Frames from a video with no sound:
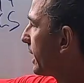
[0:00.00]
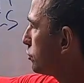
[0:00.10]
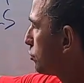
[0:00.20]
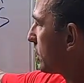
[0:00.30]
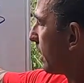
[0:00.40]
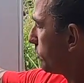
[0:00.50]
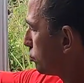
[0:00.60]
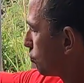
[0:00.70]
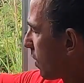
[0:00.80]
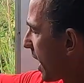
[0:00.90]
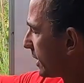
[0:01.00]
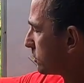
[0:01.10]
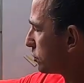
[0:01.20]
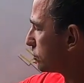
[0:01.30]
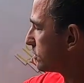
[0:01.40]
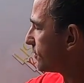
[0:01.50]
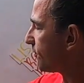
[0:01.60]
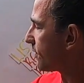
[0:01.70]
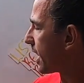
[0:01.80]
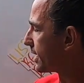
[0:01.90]
to come to what? Into the
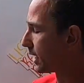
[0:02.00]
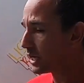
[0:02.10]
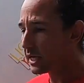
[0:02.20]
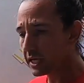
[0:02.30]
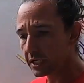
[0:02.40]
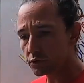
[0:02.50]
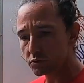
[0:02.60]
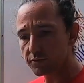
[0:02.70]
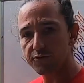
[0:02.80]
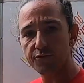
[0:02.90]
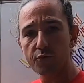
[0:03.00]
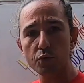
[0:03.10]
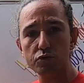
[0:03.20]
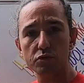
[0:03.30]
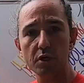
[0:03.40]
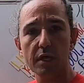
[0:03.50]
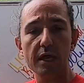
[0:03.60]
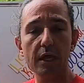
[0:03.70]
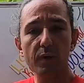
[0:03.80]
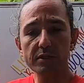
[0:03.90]
fire, into the fruit.
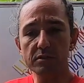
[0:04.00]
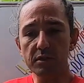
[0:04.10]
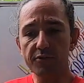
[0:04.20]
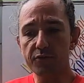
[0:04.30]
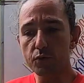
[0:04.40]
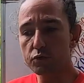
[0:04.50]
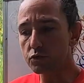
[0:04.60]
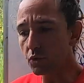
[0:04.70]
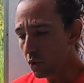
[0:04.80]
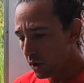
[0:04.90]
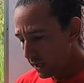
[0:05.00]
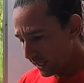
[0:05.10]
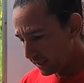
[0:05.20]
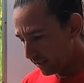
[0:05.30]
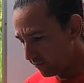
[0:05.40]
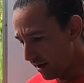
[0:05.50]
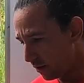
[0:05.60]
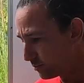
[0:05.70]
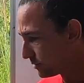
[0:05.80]
And what does the fruit do? It develops the